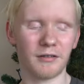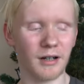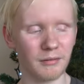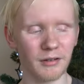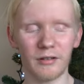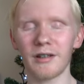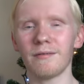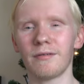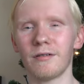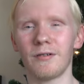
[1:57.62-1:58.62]
So I was
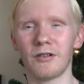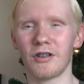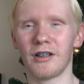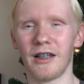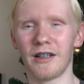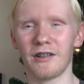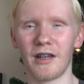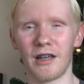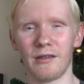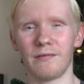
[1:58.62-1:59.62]
looking for a Virgin Atlantic
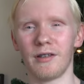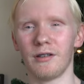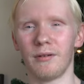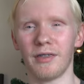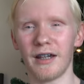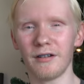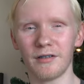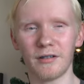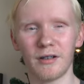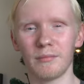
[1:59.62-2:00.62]

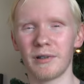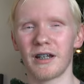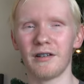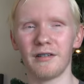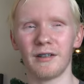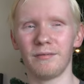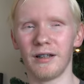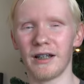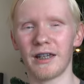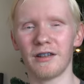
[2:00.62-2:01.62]
A350-1000 because they
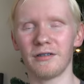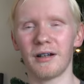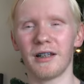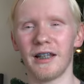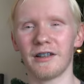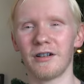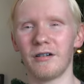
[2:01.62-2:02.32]
fly into Atlanta